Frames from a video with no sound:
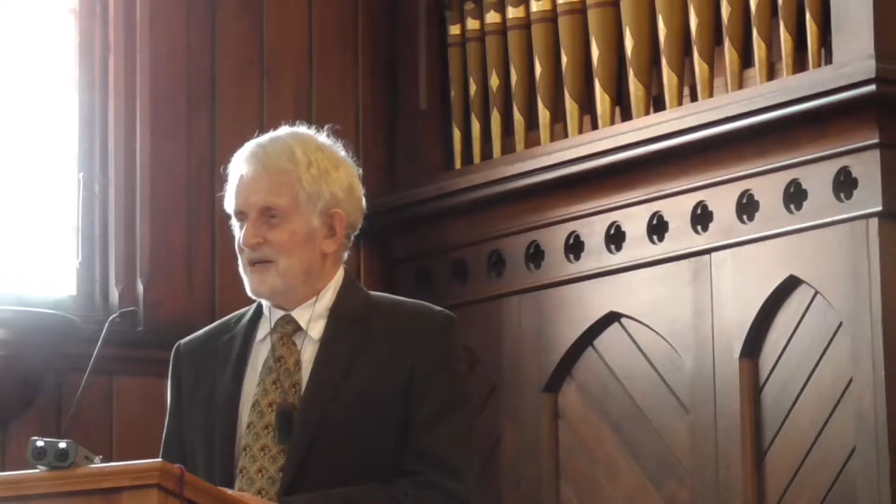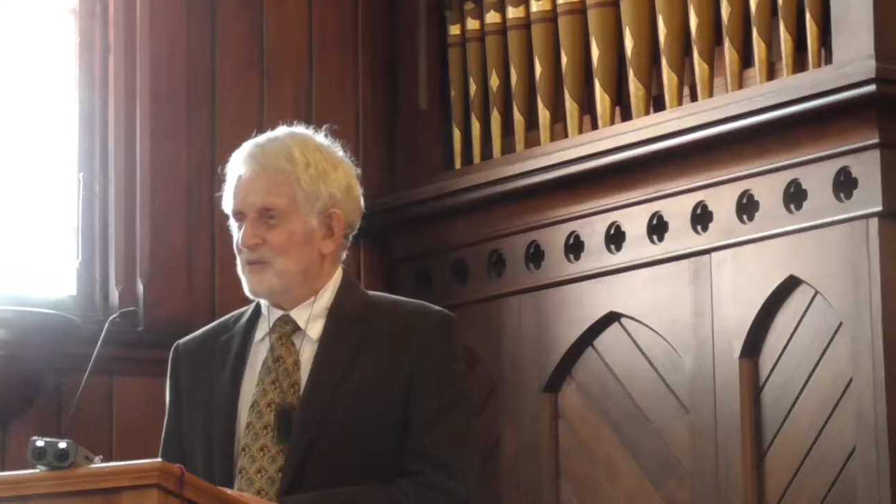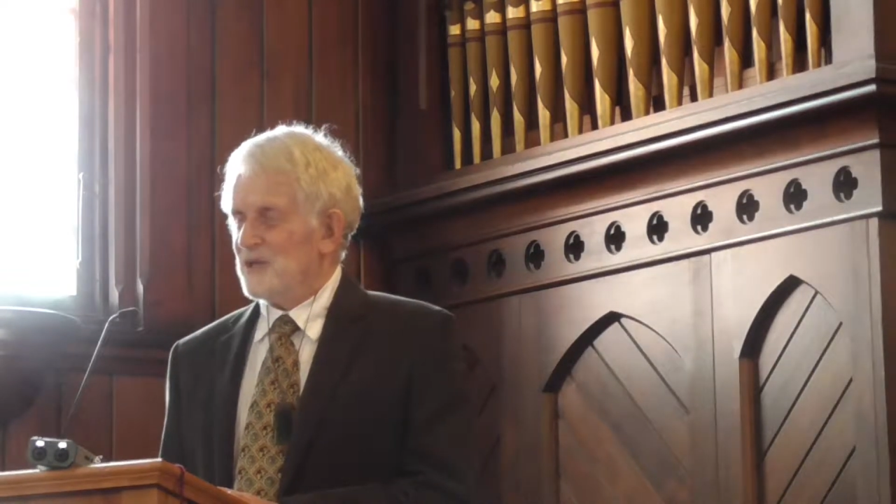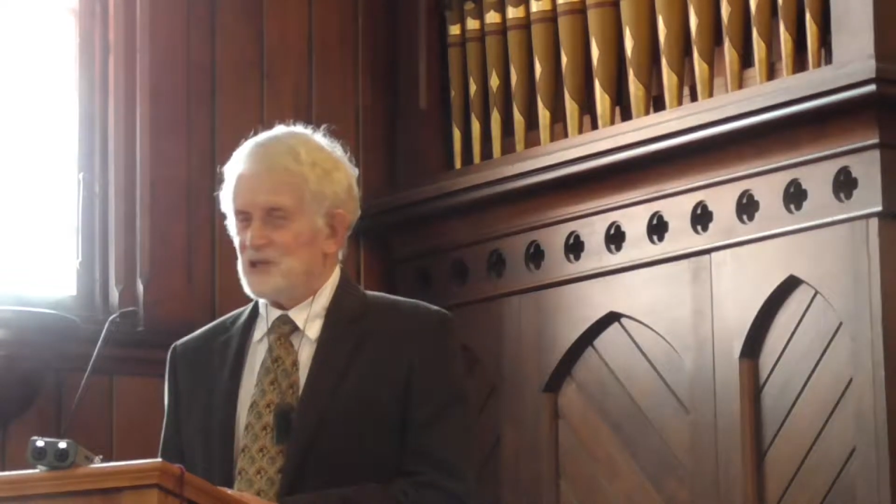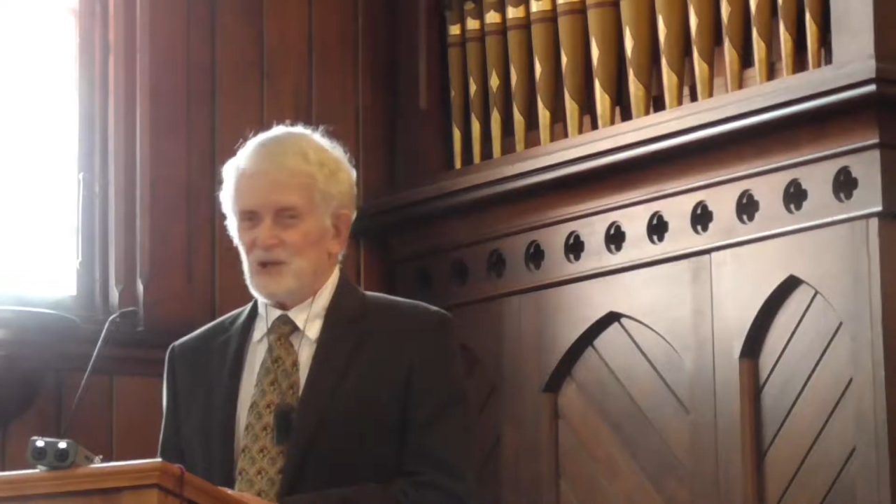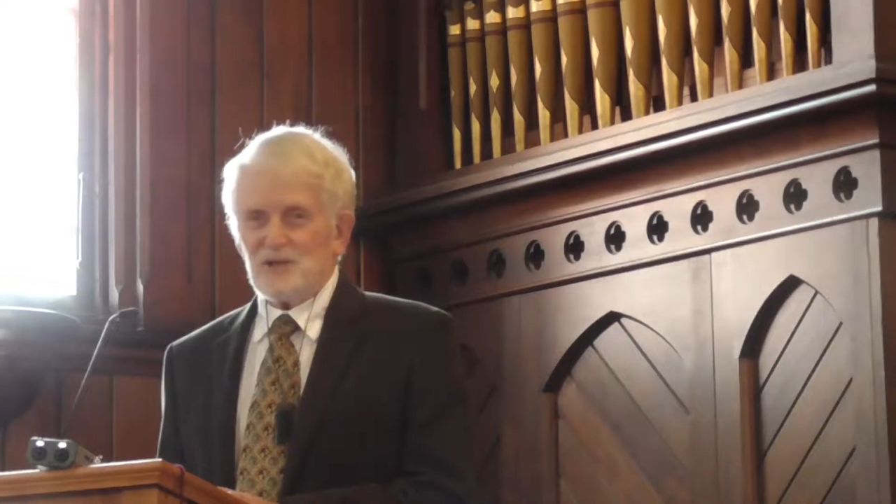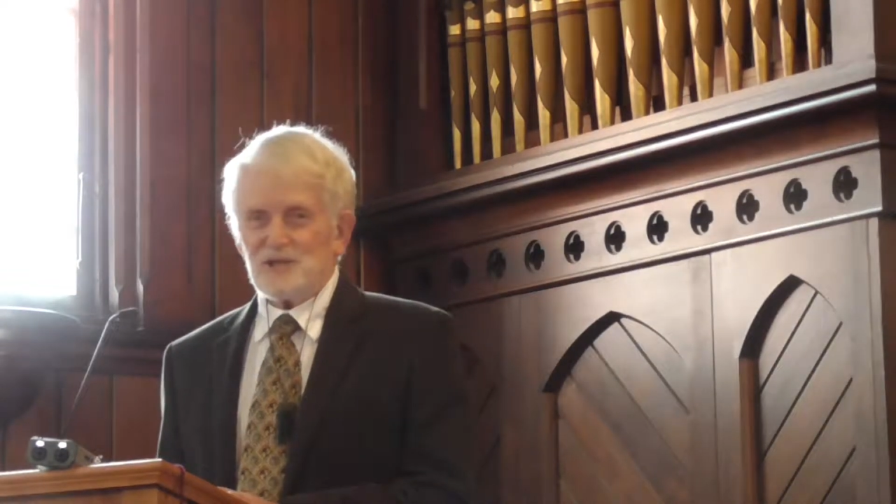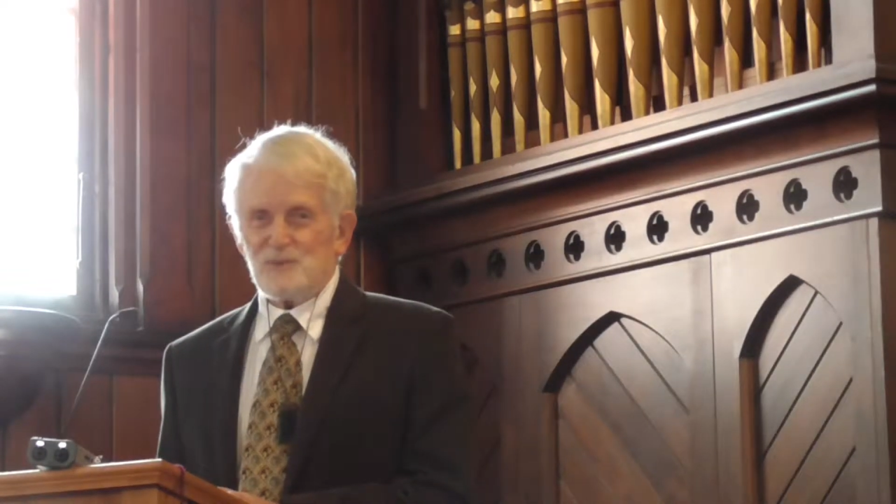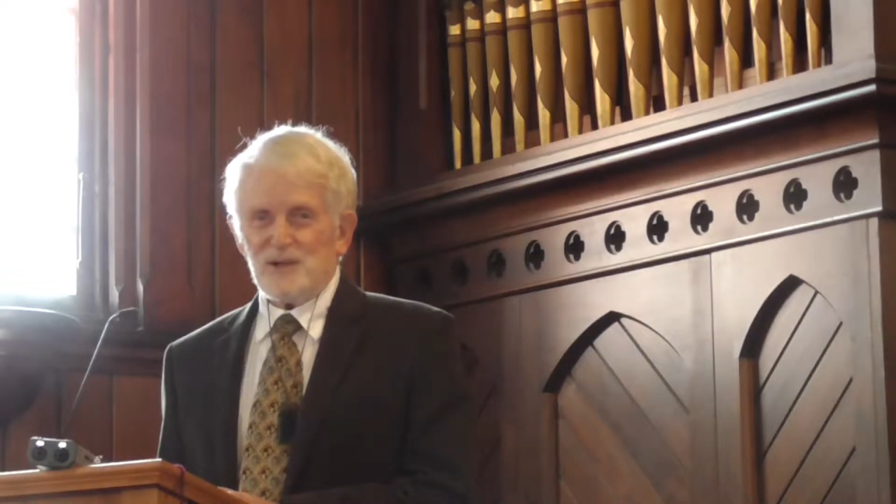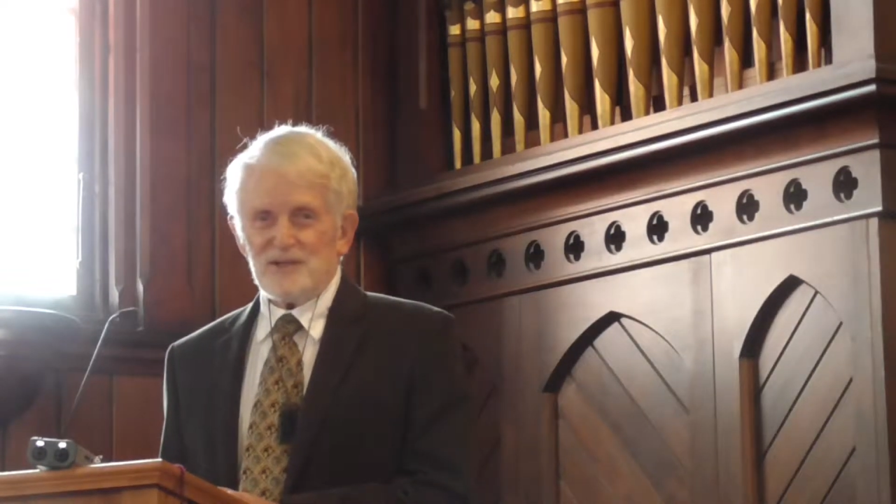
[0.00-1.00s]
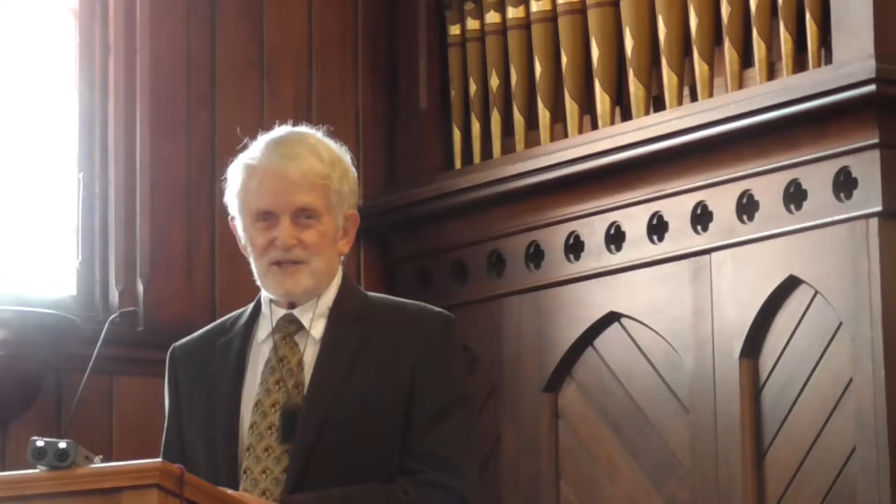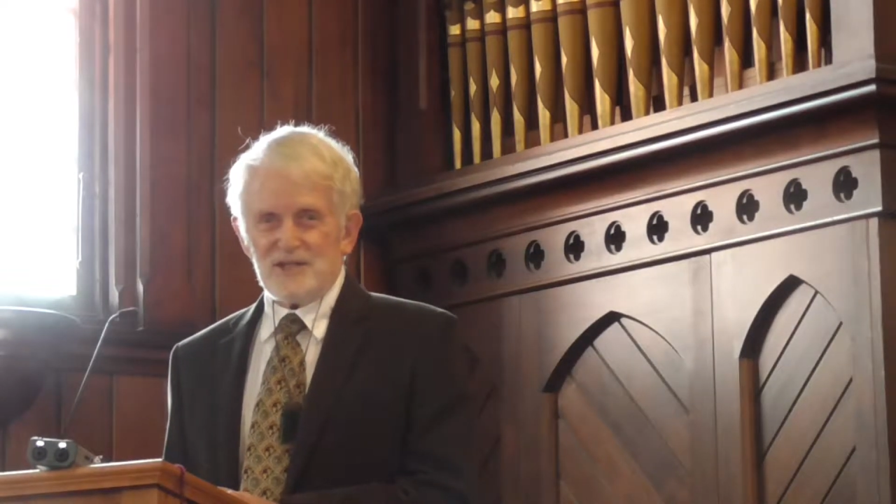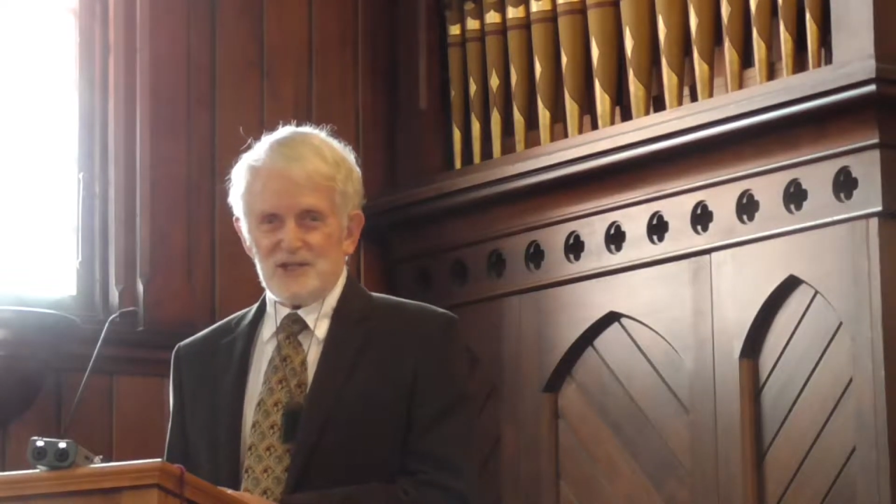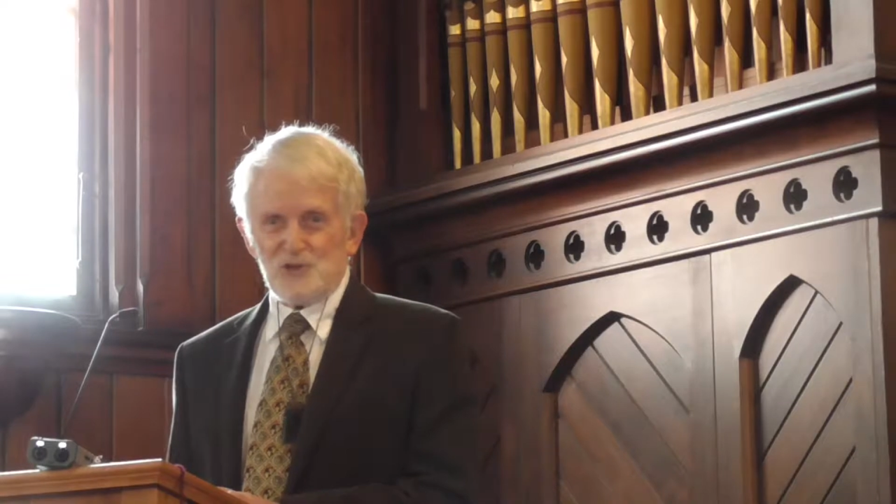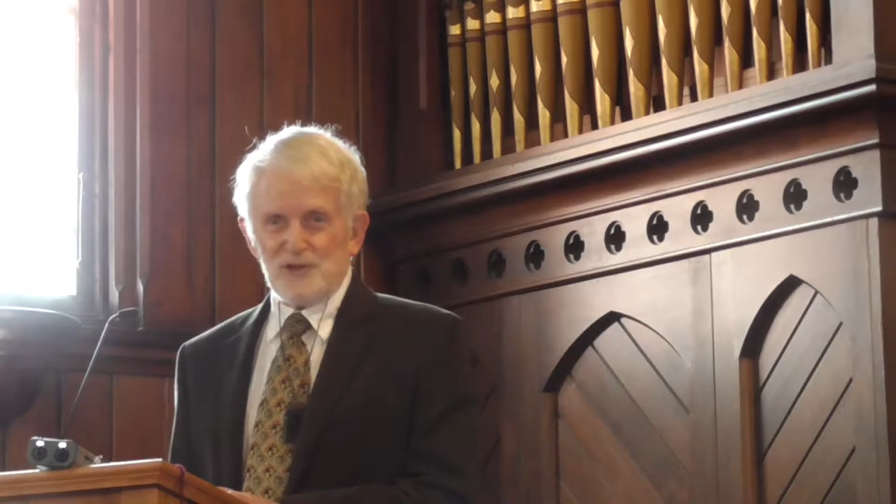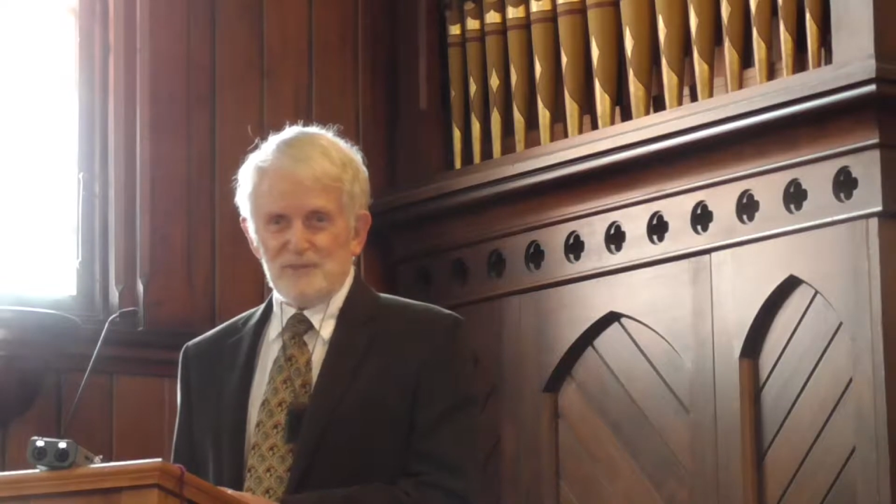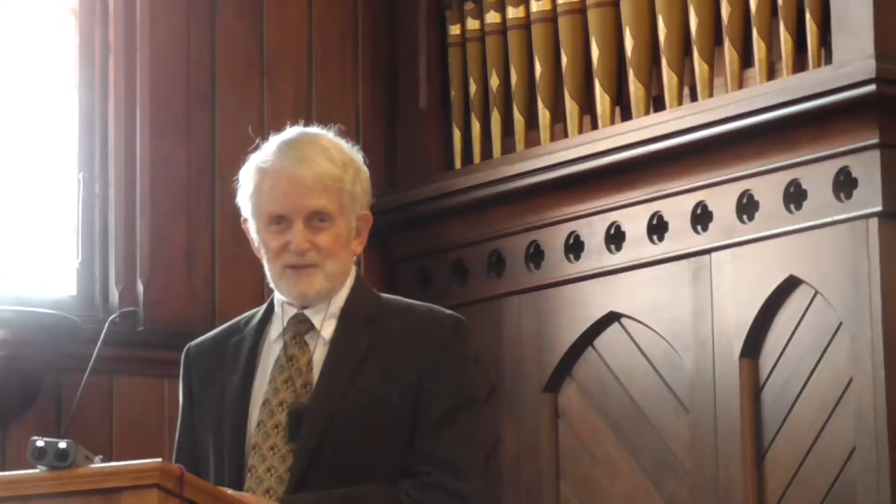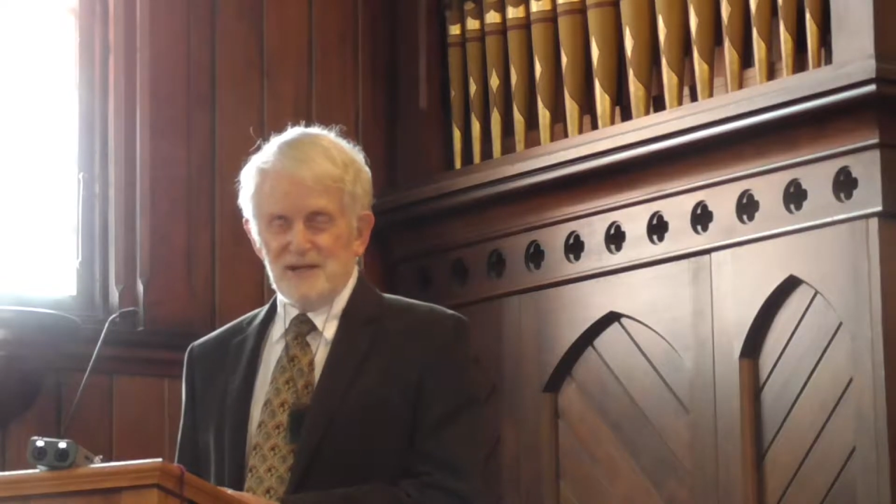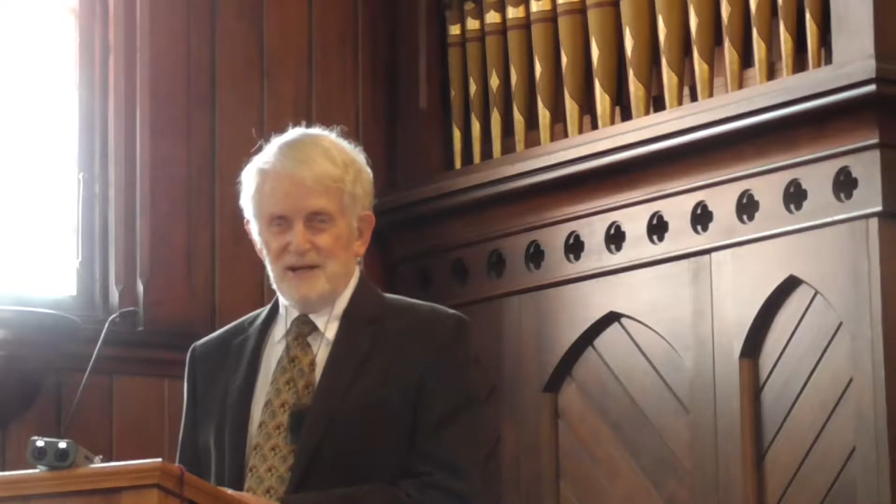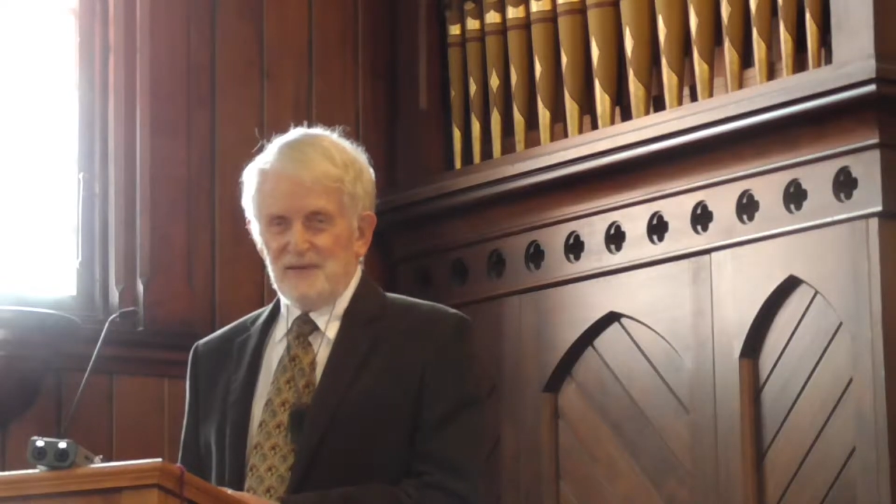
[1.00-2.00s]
when he told his brothers these dreams,